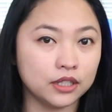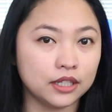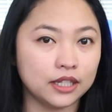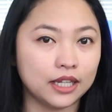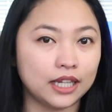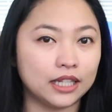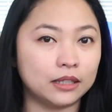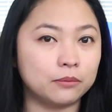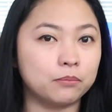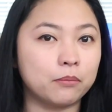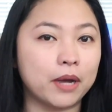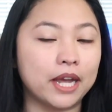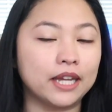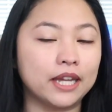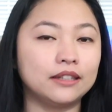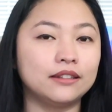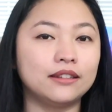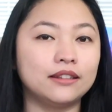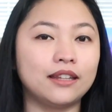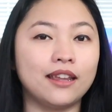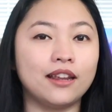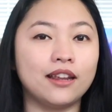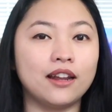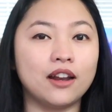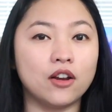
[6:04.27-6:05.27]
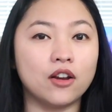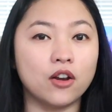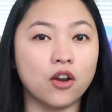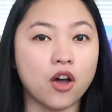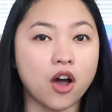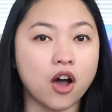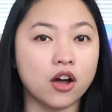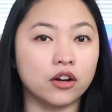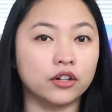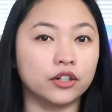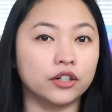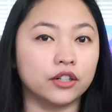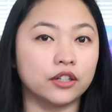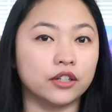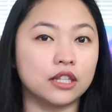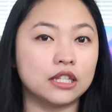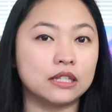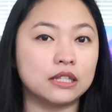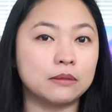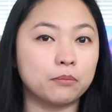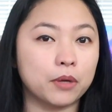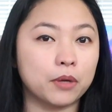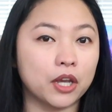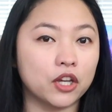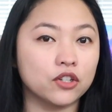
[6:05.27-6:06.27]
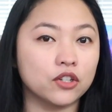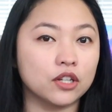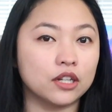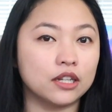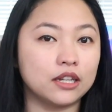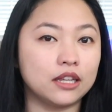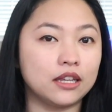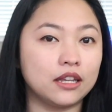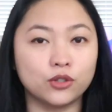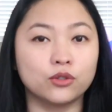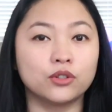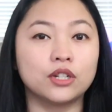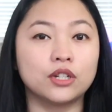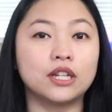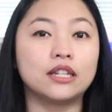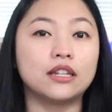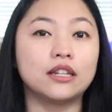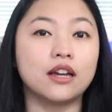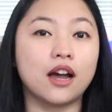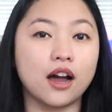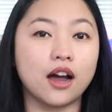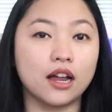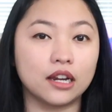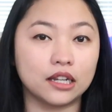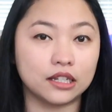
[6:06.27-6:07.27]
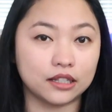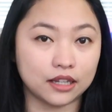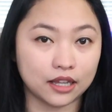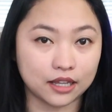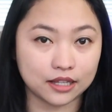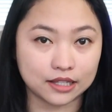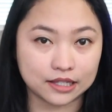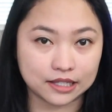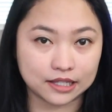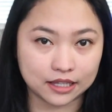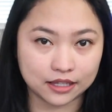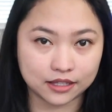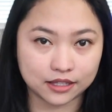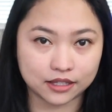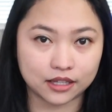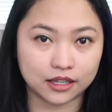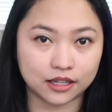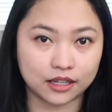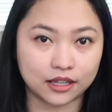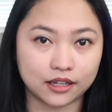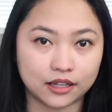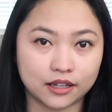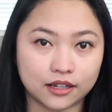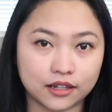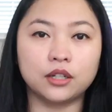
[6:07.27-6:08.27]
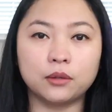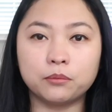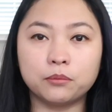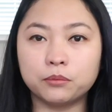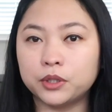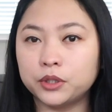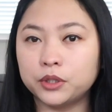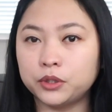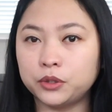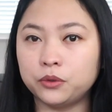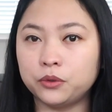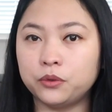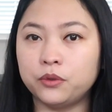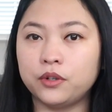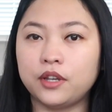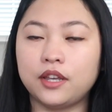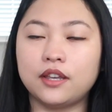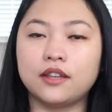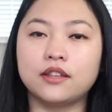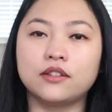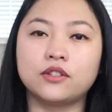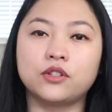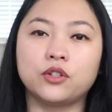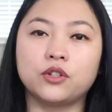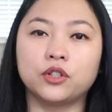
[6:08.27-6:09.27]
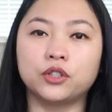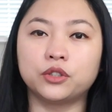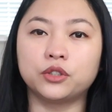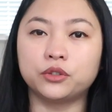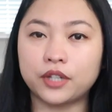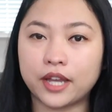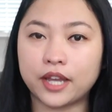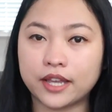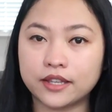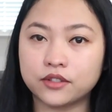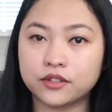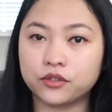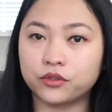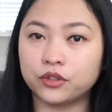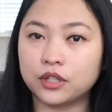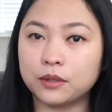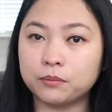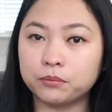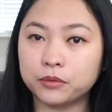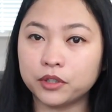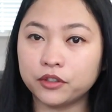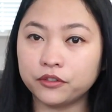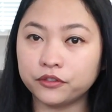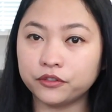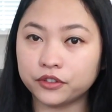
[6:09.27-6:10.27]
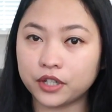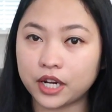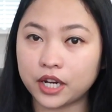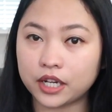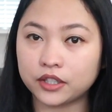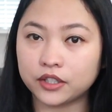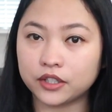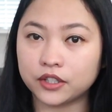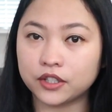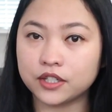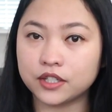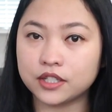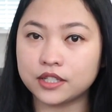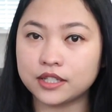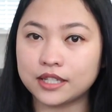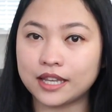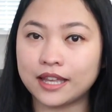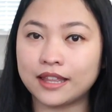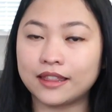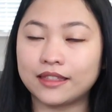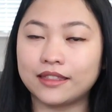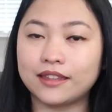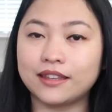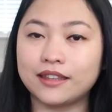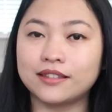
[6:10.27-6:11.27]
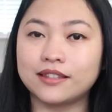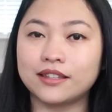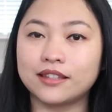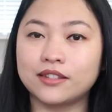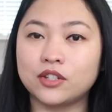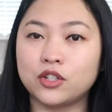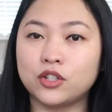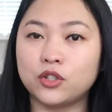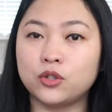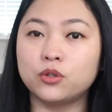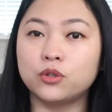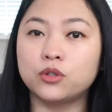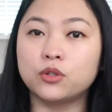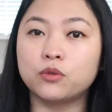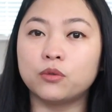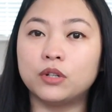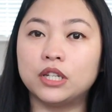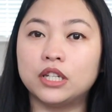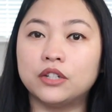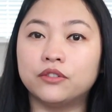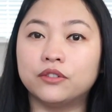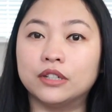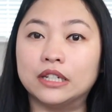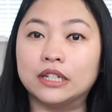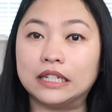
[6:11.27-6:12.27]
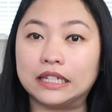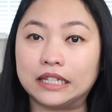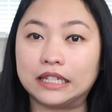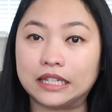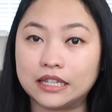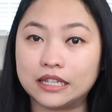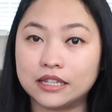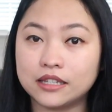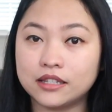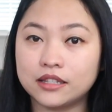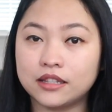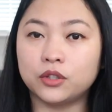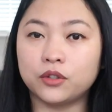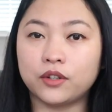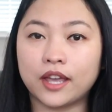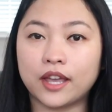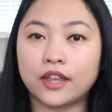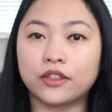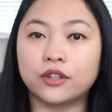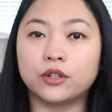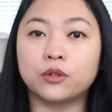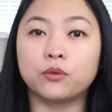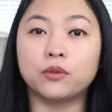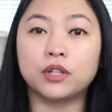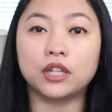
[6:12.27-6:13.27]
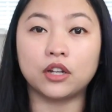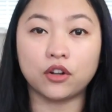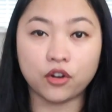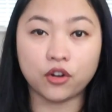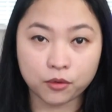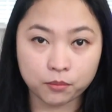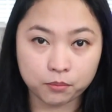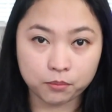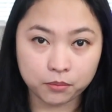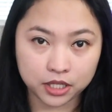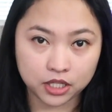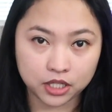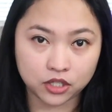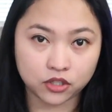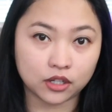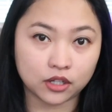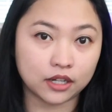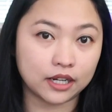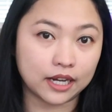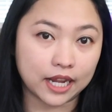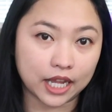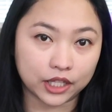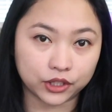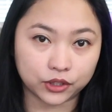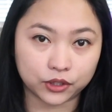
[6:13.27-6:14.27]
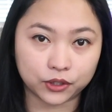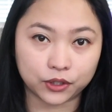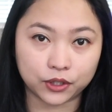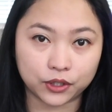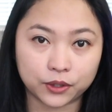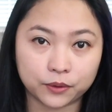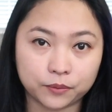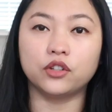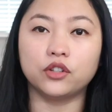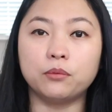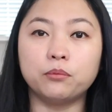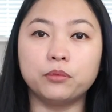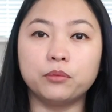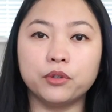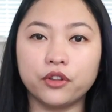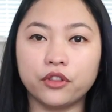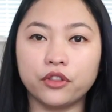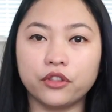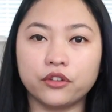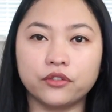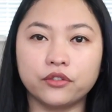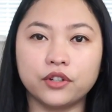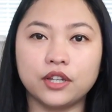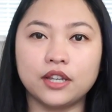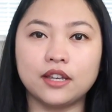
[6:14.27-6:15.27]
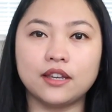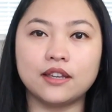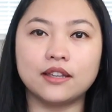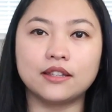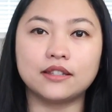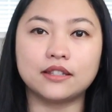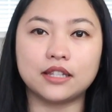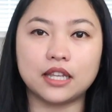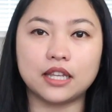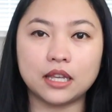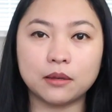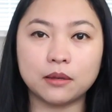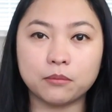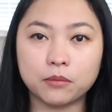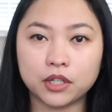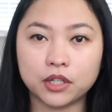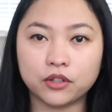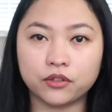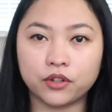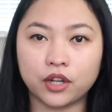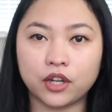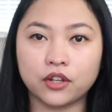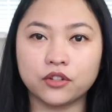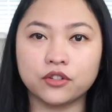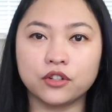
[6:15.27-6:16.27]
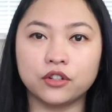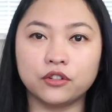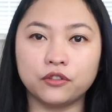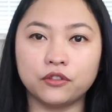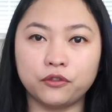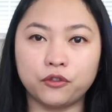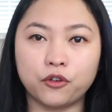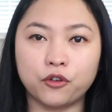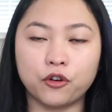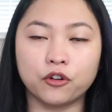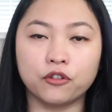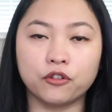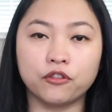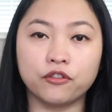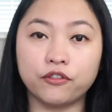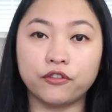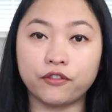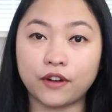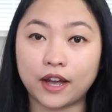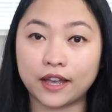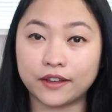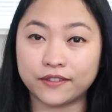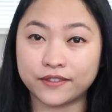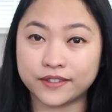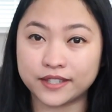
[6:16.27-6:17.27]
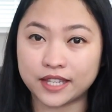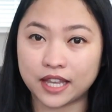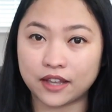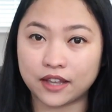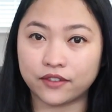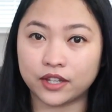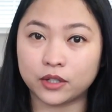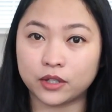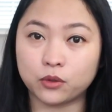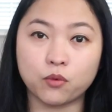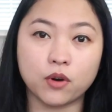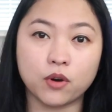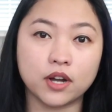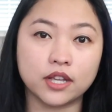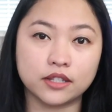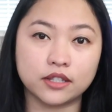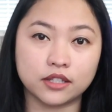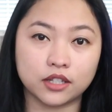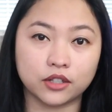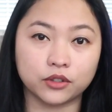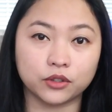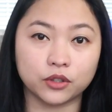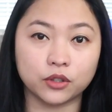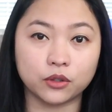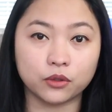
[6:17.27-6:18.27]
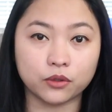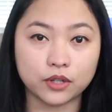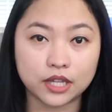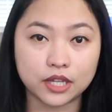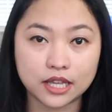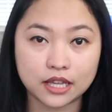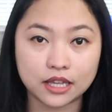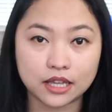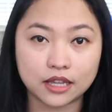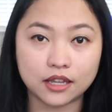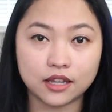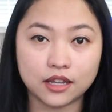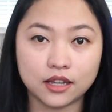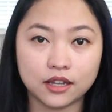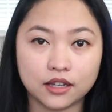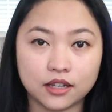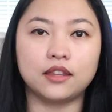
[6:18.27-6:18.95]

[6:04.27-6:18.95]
It might take longer, especially during the holiday season. Number 2 is your transcript of records, and this is usually released together with a completion letter. Number 3 is Immigration Form 5710E.